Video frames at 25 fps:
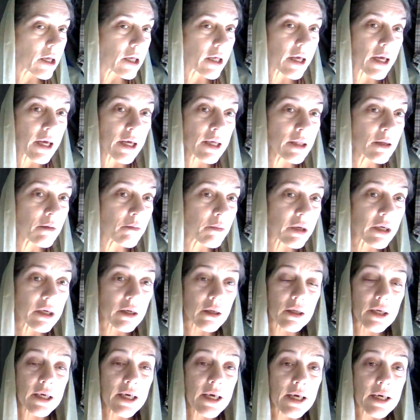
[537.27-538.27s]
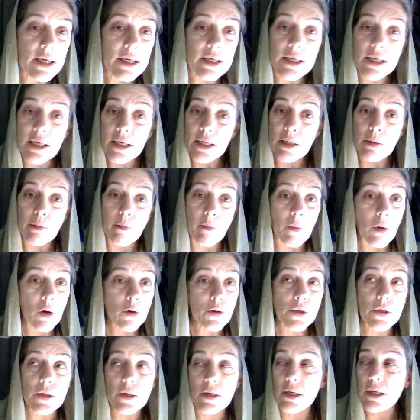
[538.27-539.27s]
in the Middle East, it's
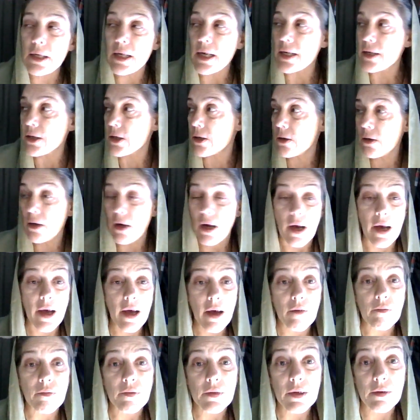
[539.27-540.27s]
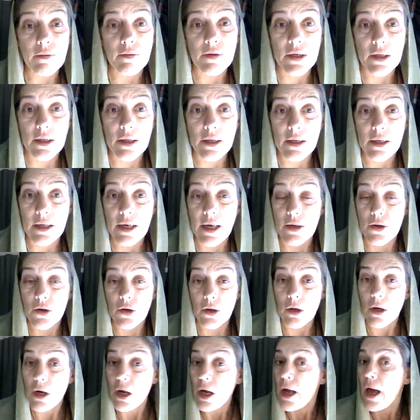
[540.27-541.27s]
mostly desert. I've lived in the
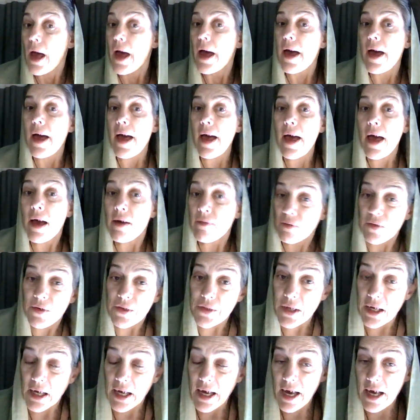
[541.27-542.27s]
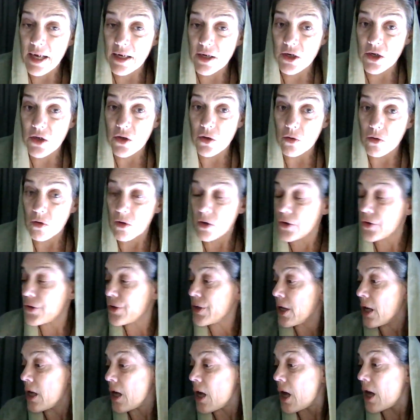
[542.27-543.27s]
desert. Everything has thorns.
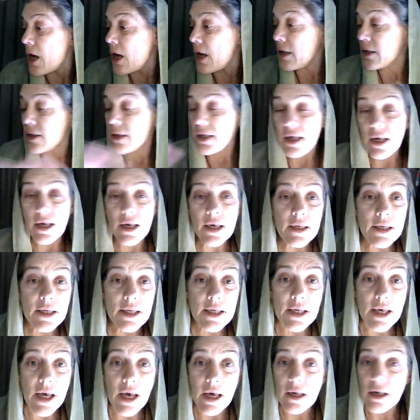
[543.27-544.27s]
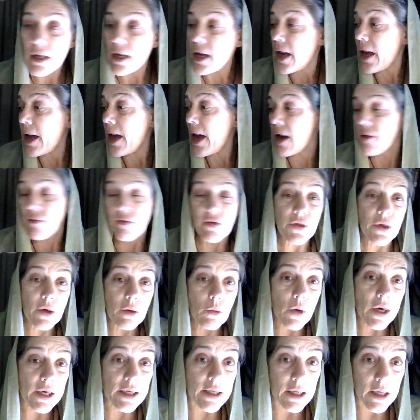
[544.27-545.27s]
It said everything
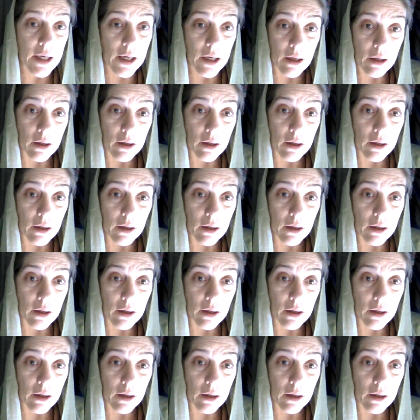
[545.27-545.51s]
wants to kill